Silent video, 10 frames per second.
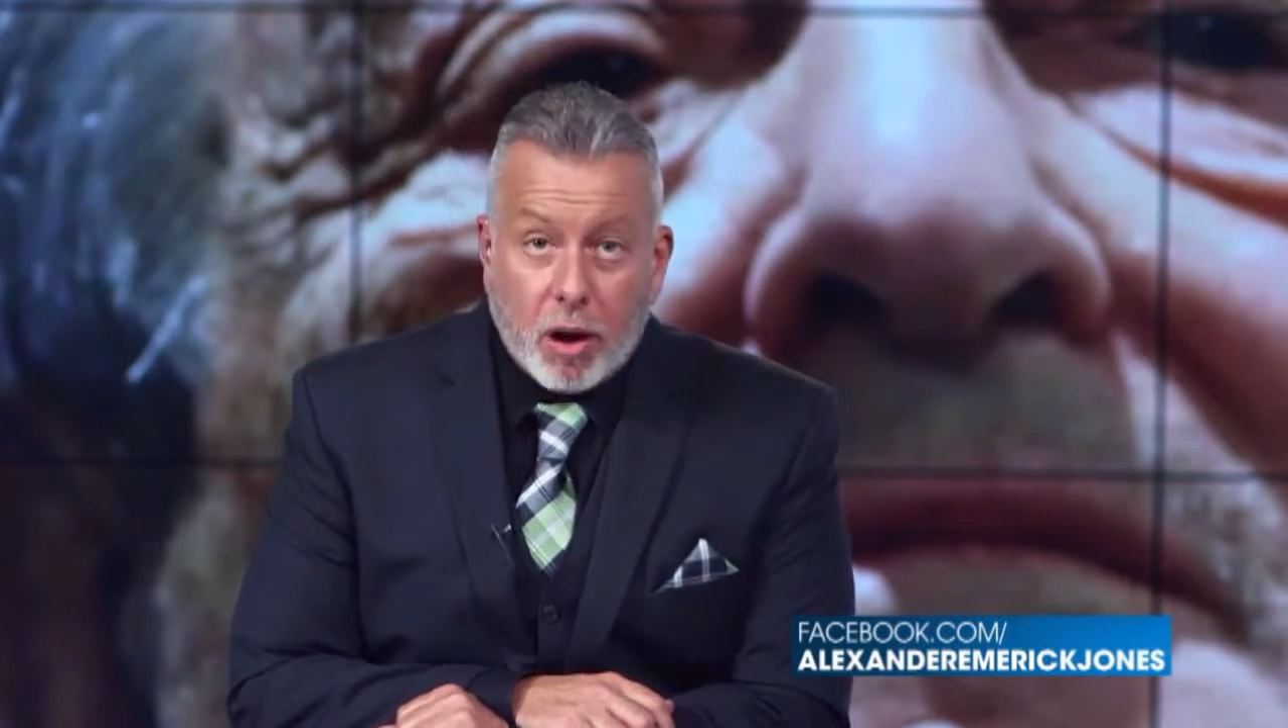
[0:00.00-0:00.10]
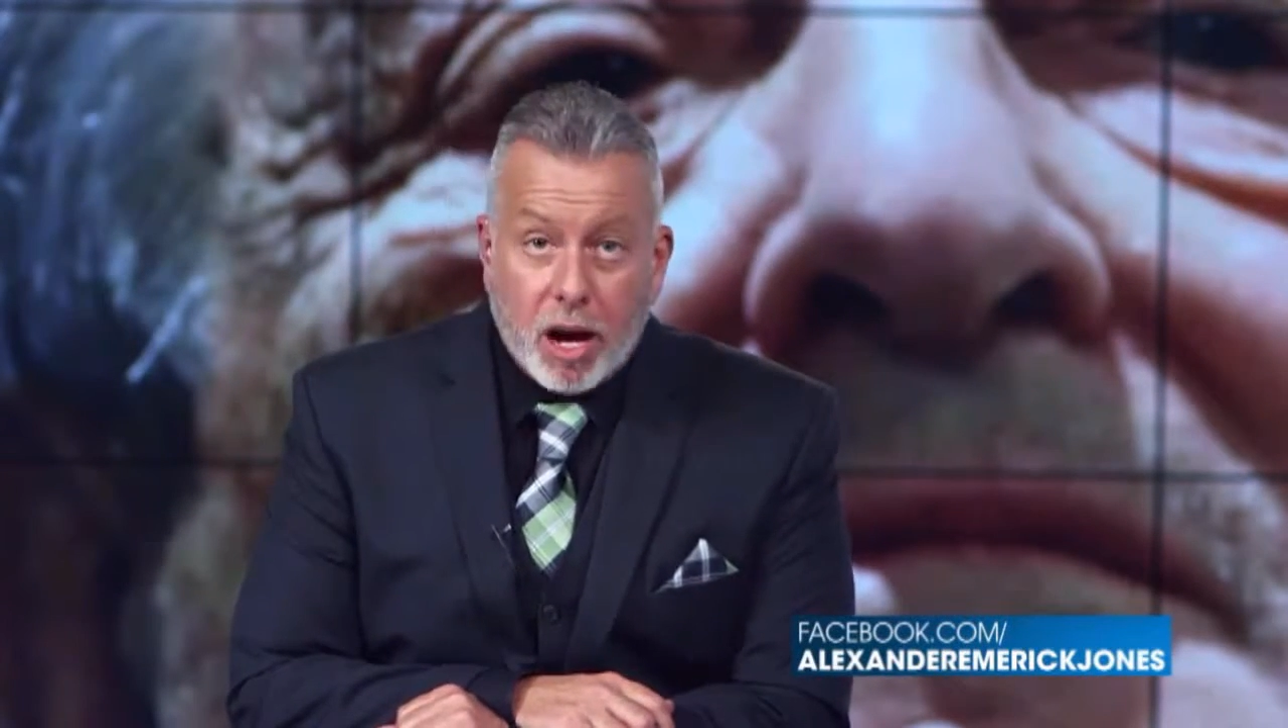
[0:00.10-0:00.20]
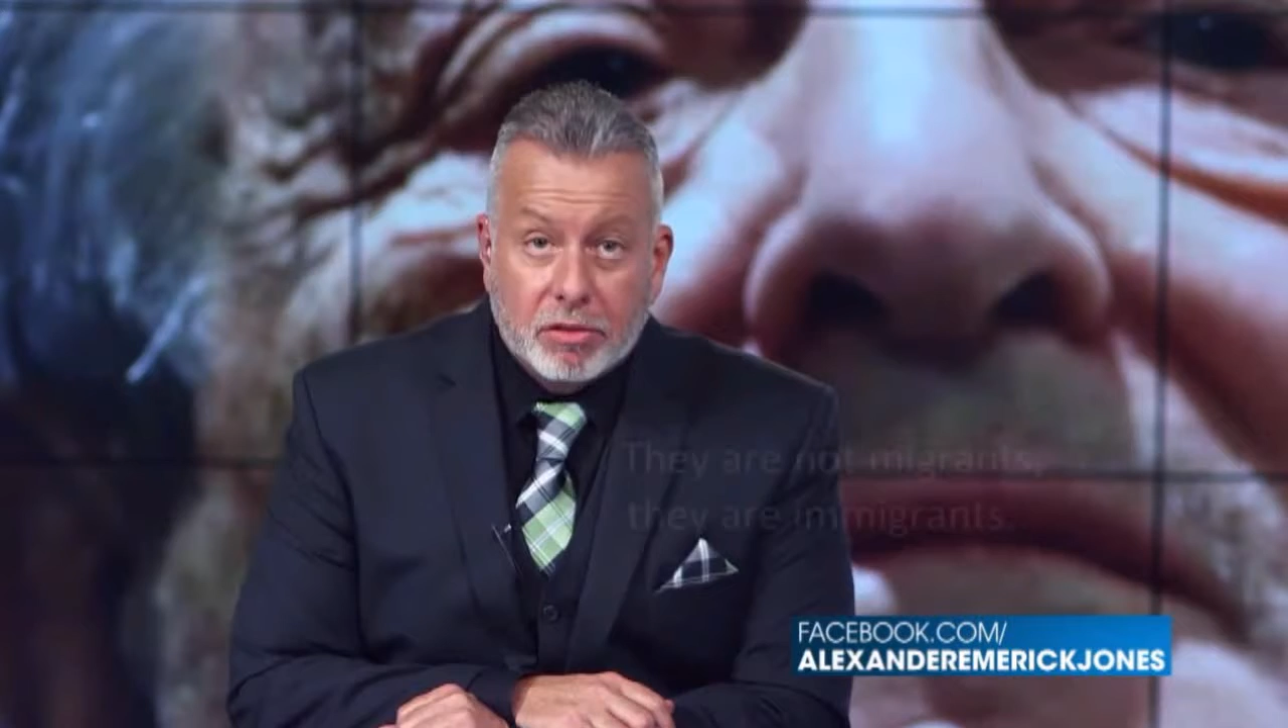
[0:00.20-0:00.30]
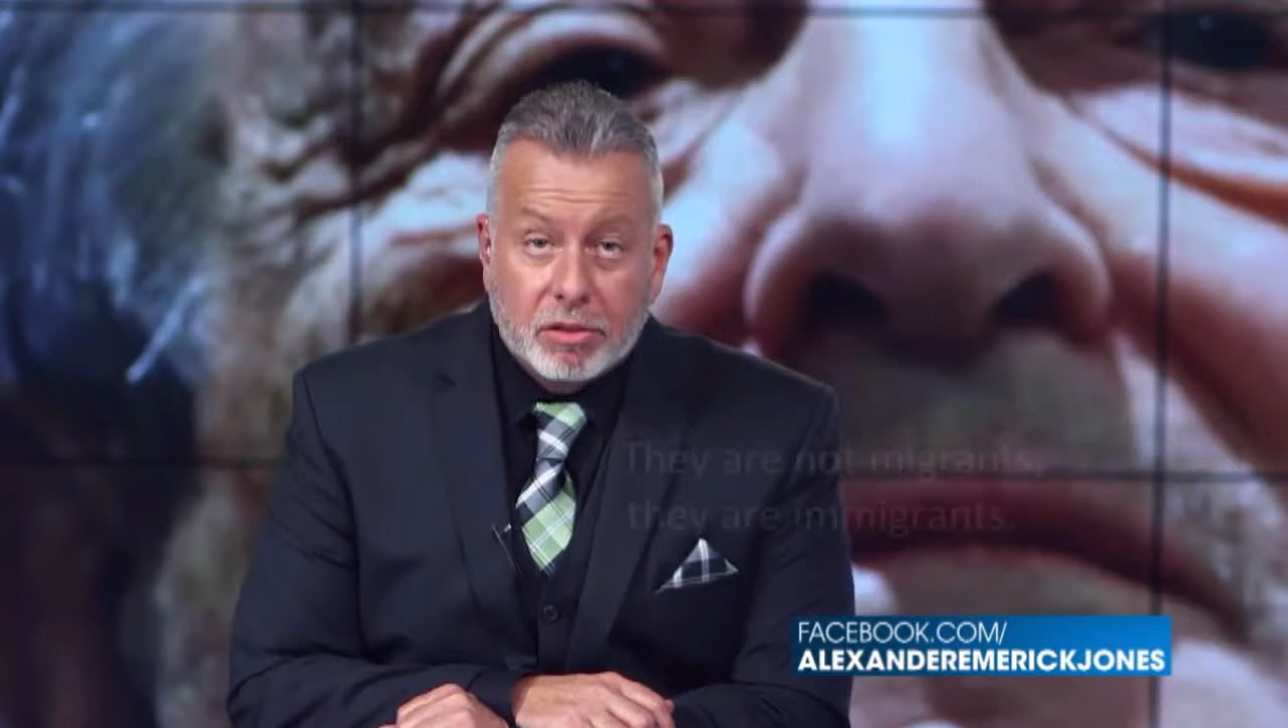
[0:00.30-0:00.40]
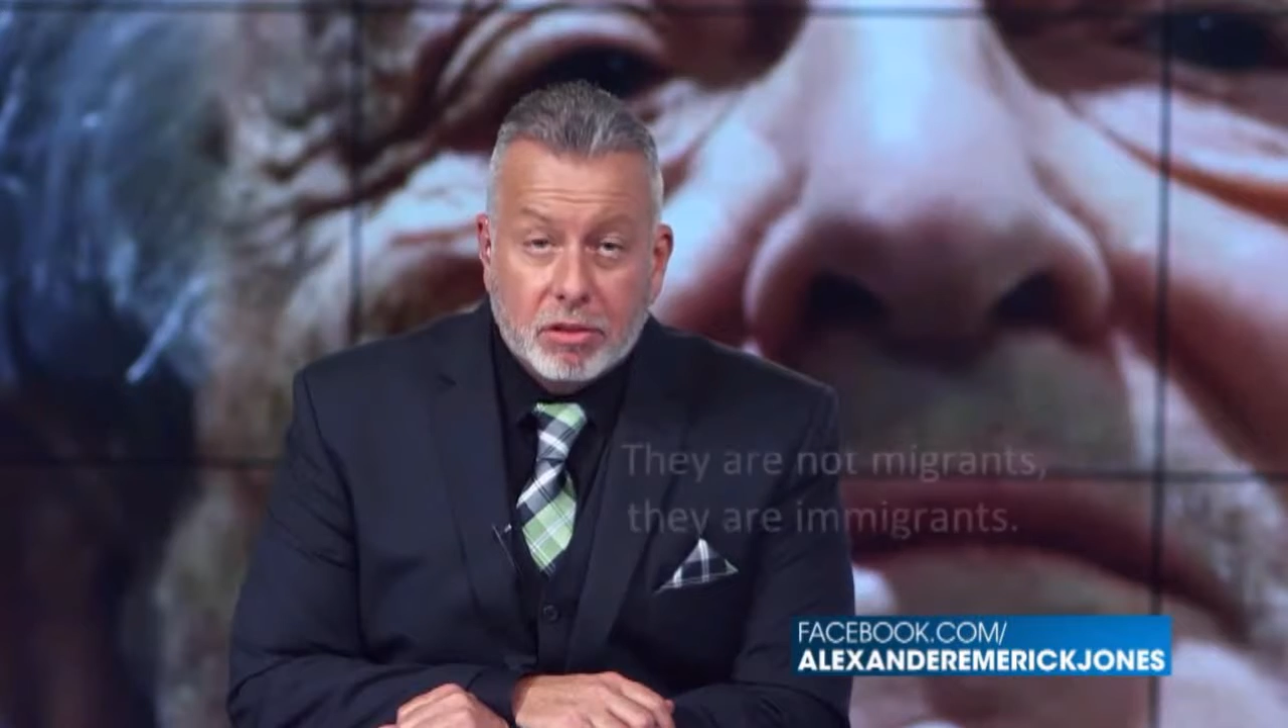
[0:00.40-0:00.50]

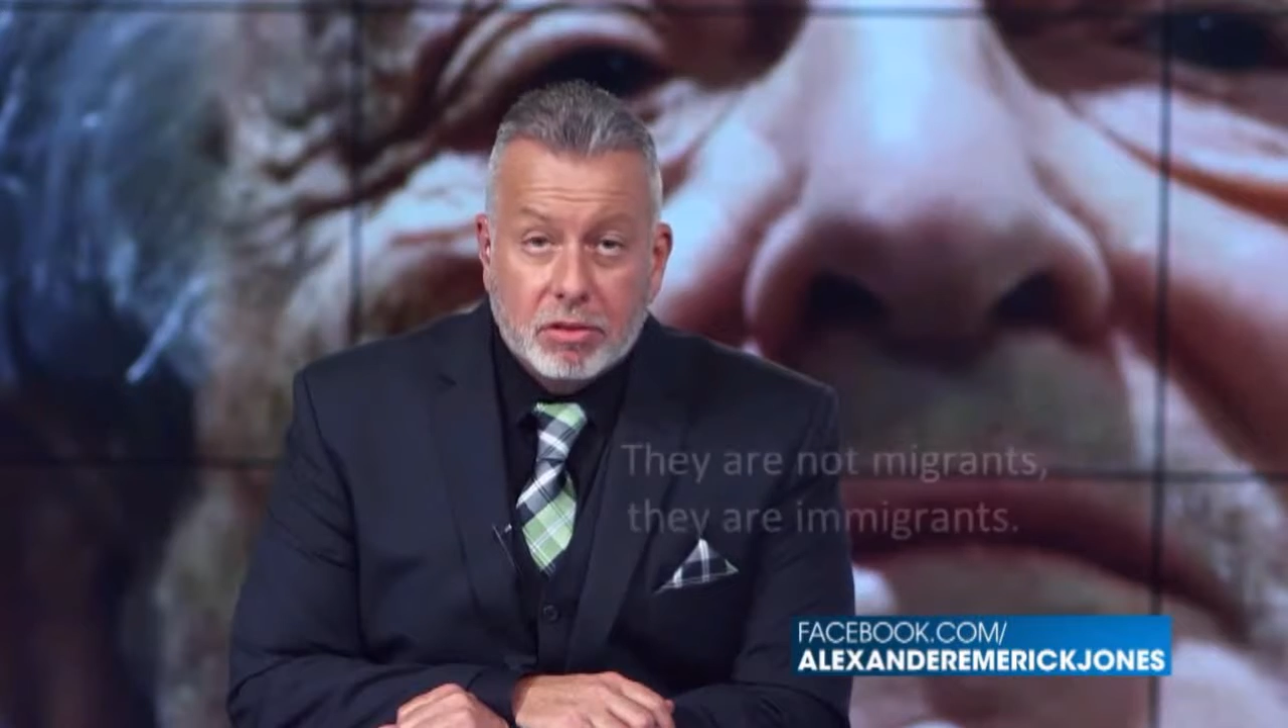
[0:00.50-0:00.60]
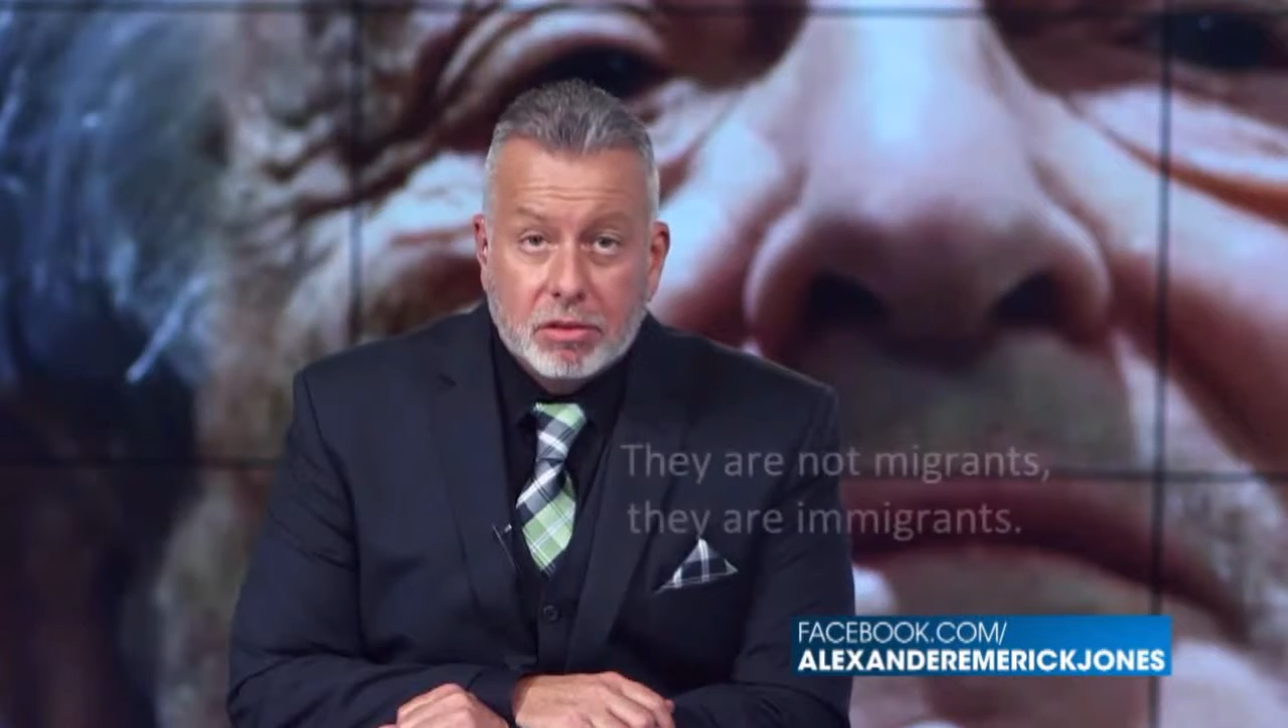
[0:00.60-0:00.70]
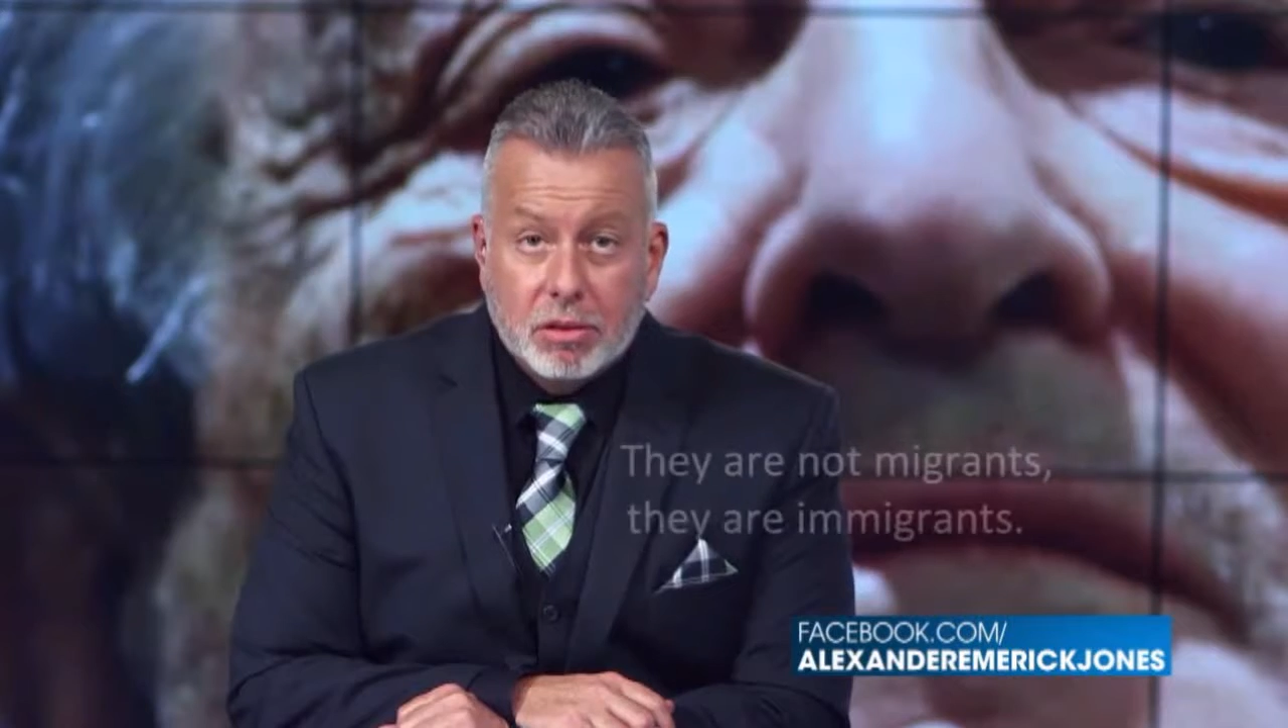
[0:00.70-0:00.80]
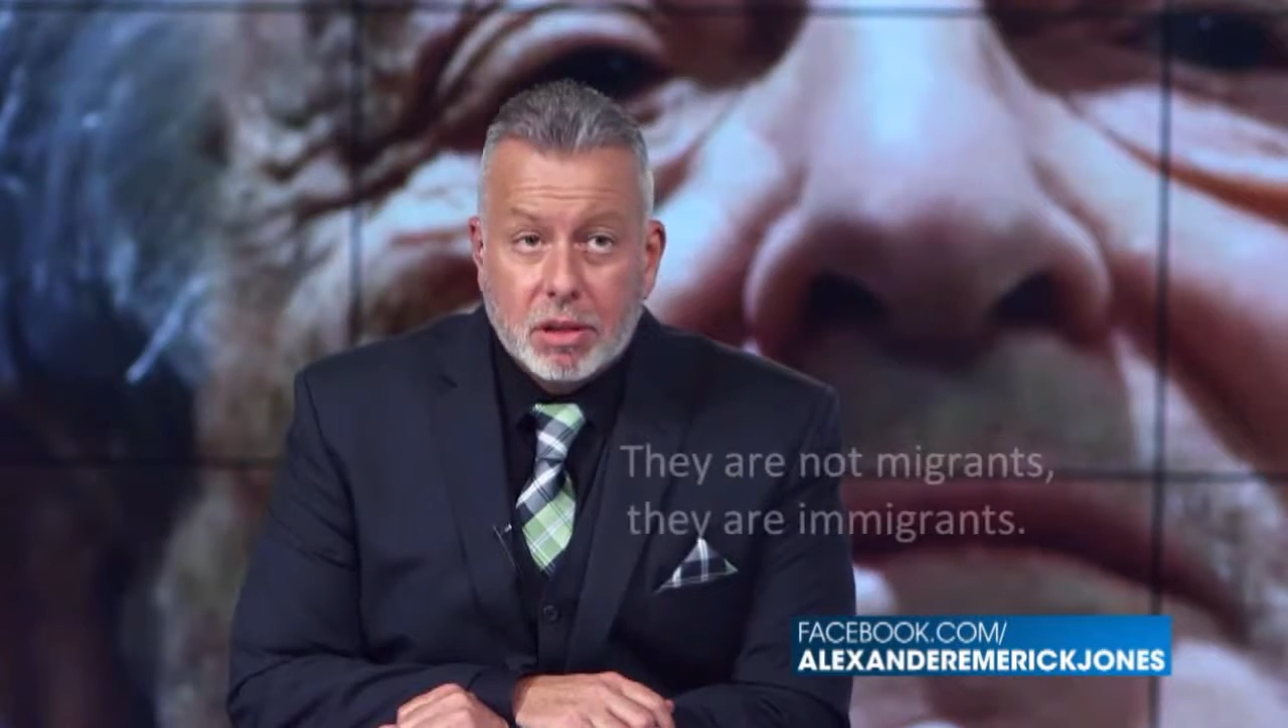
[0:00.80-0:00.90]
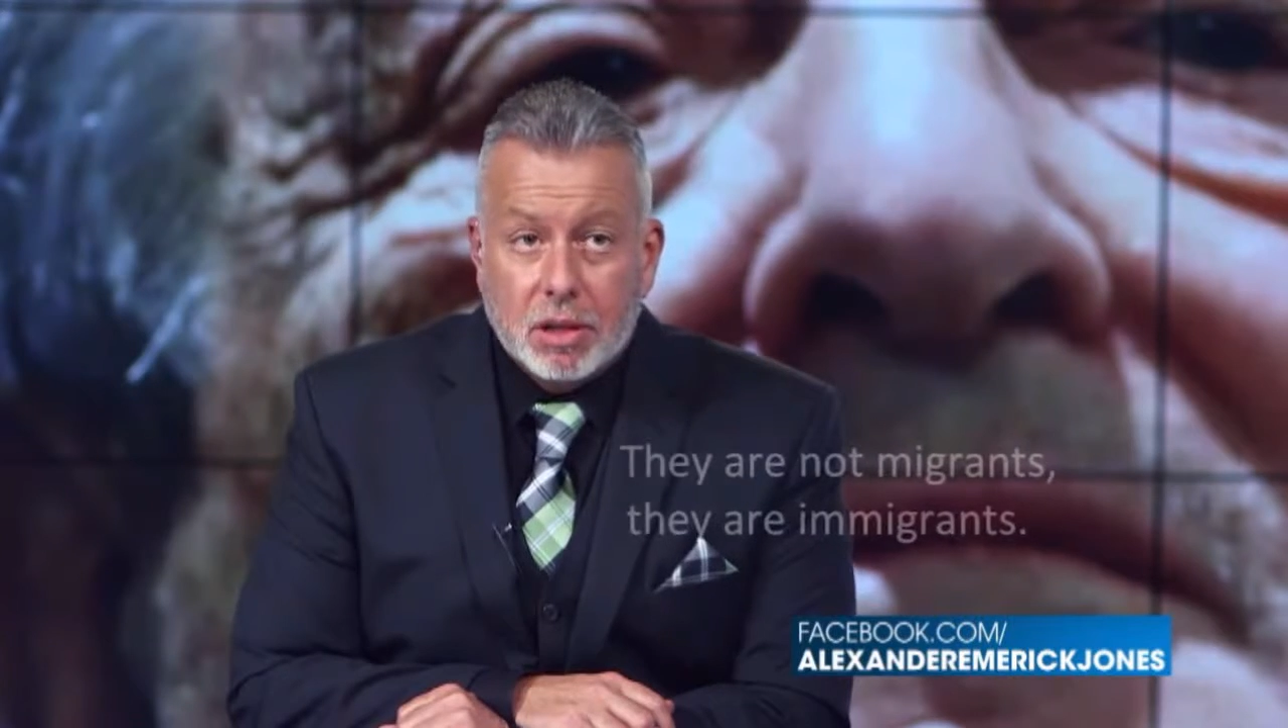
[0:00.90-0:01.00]

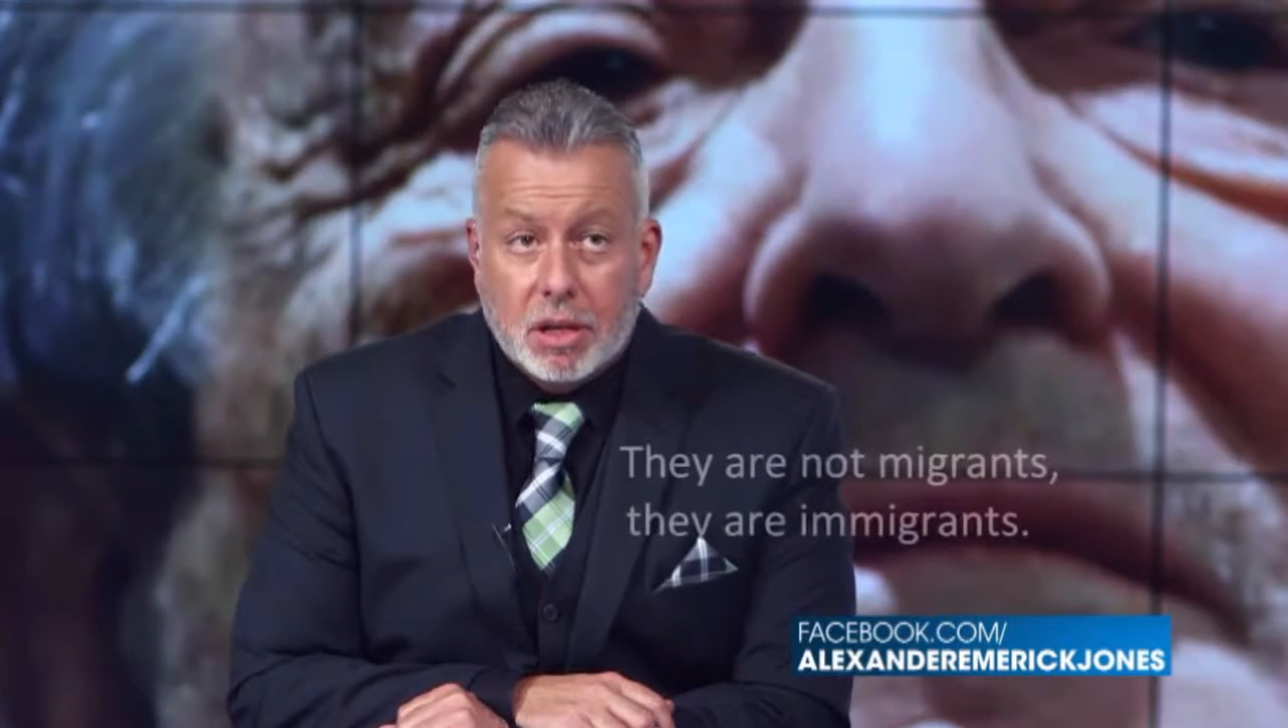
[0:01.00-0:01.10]
crisis,